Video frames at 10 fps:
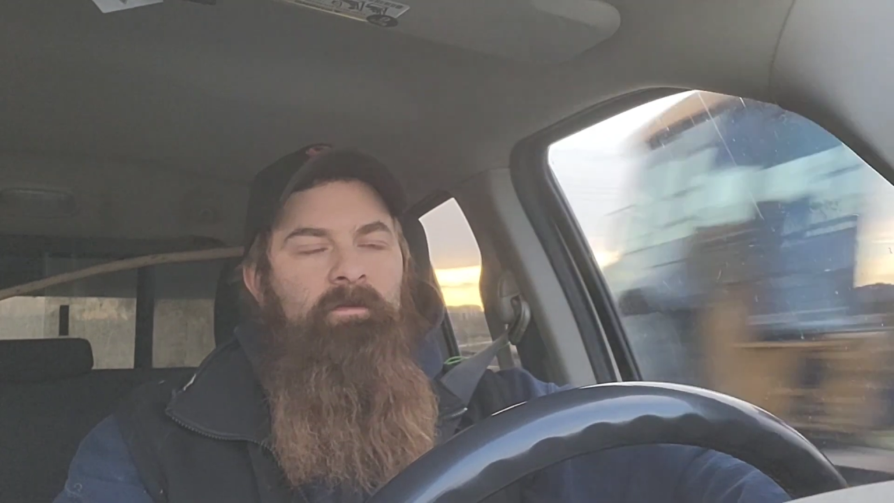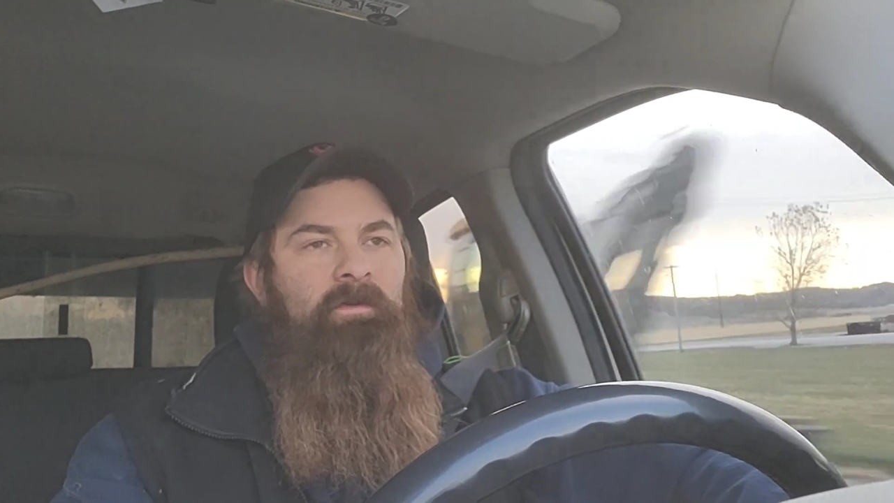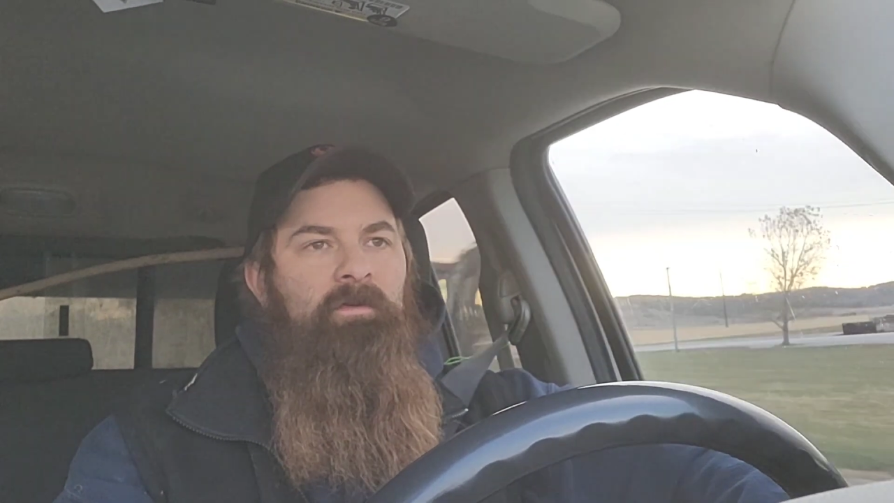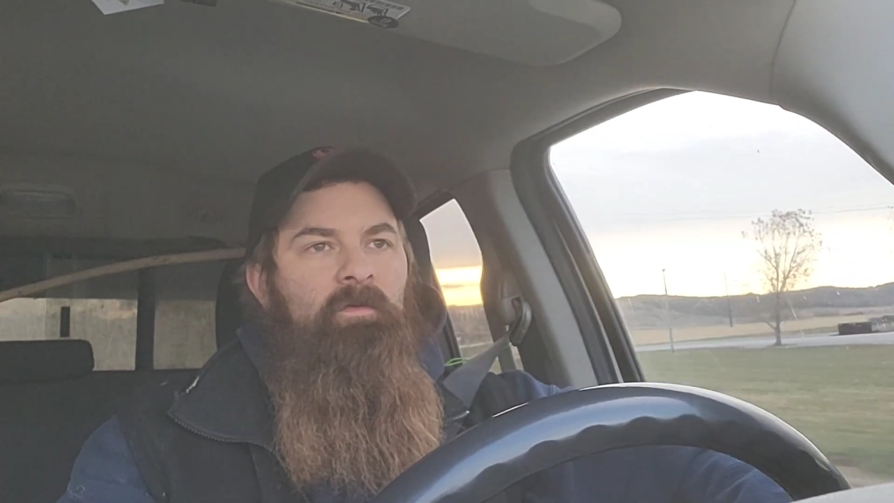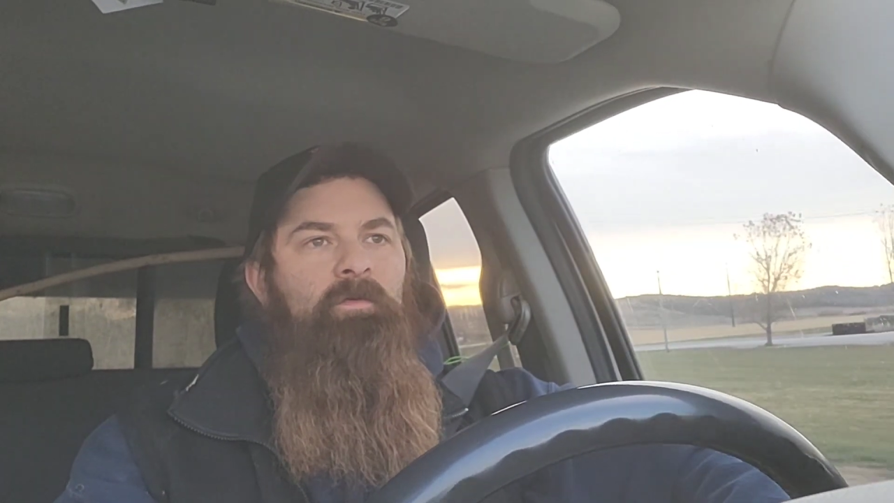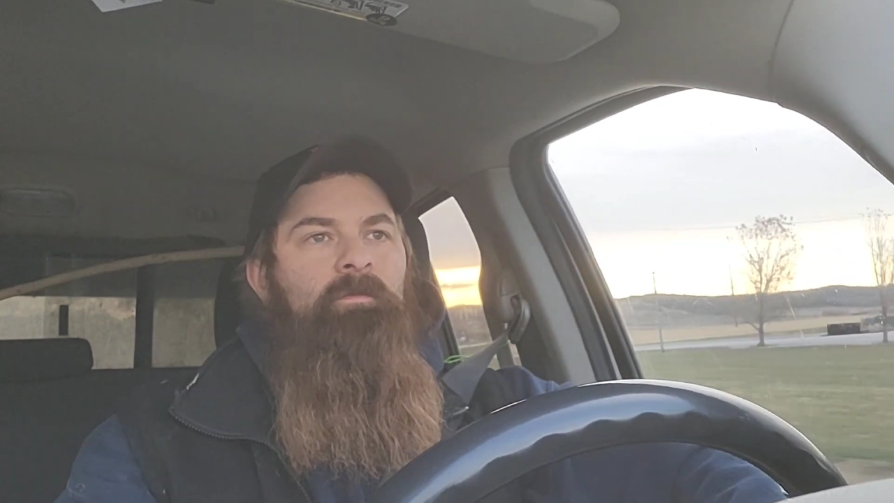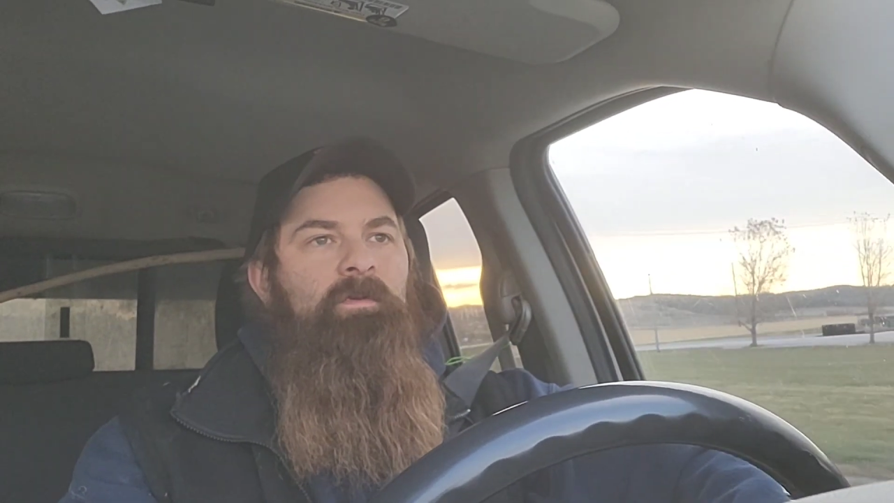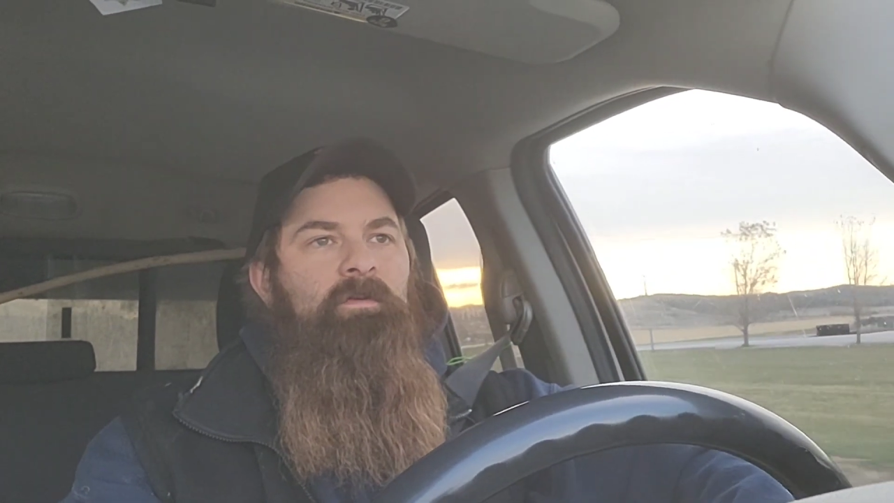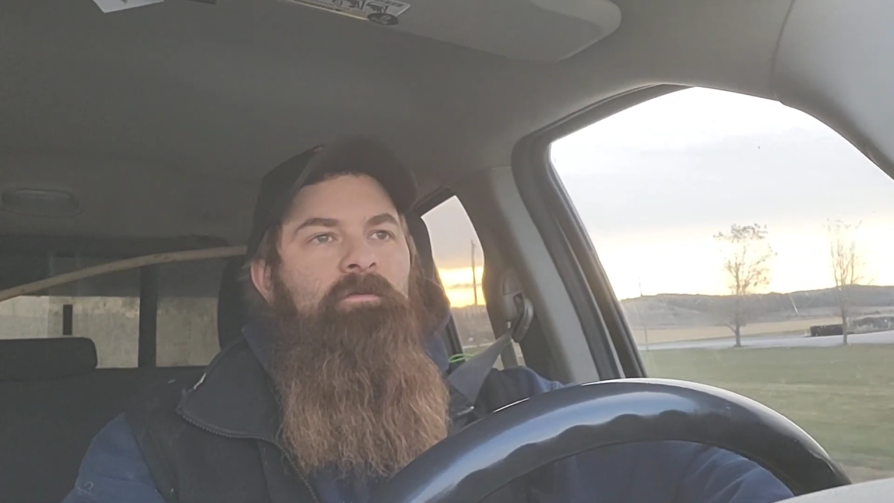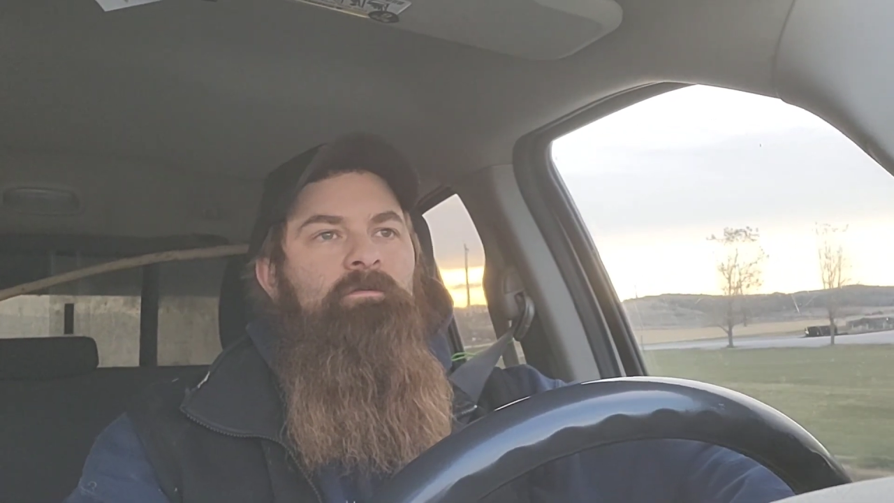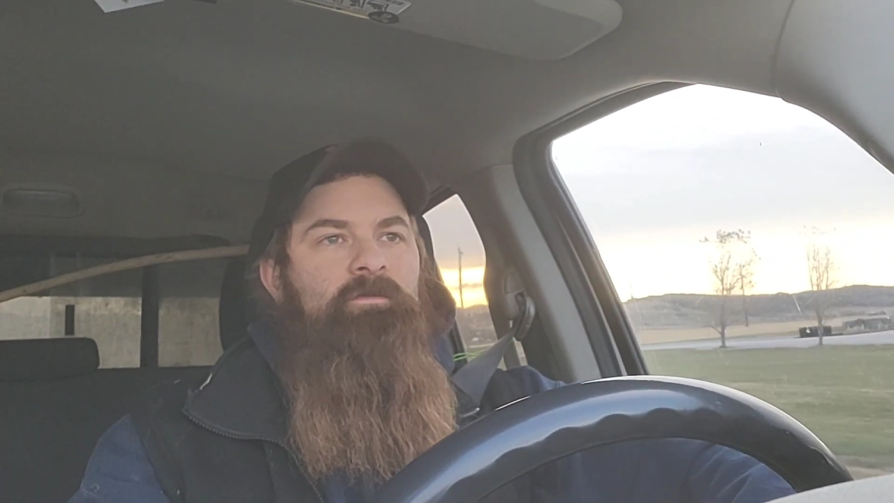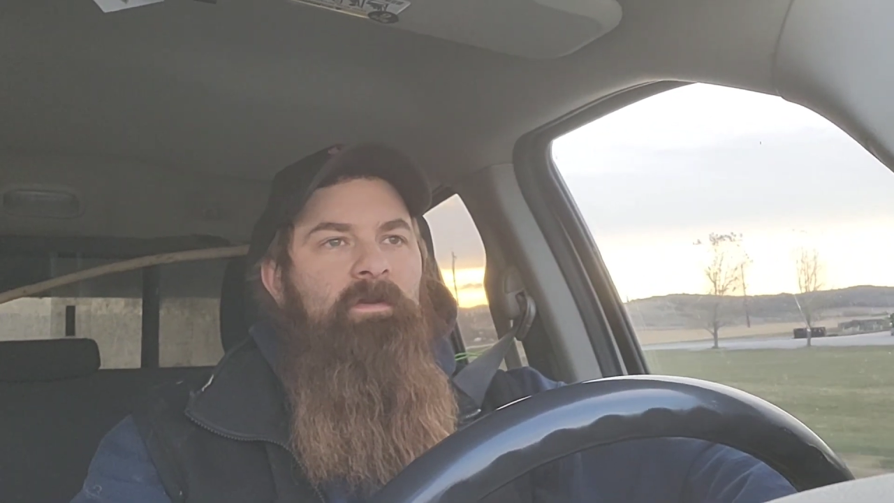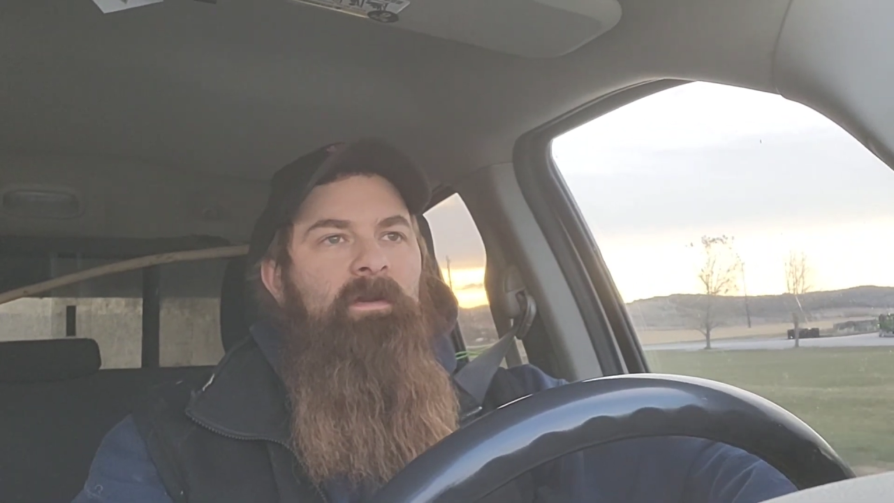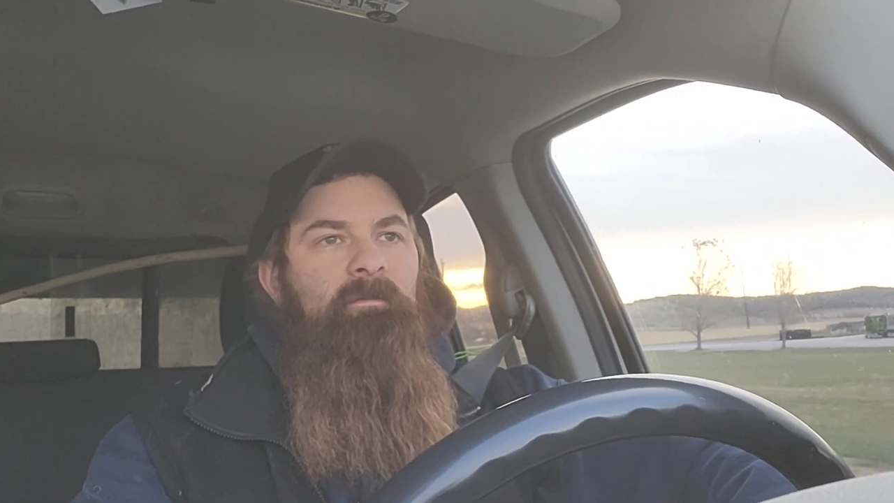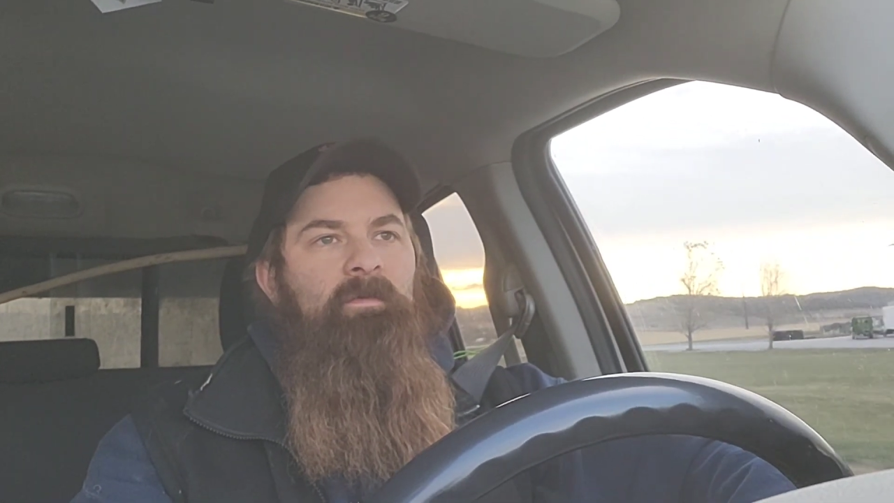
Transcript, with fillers: really normally coon trap,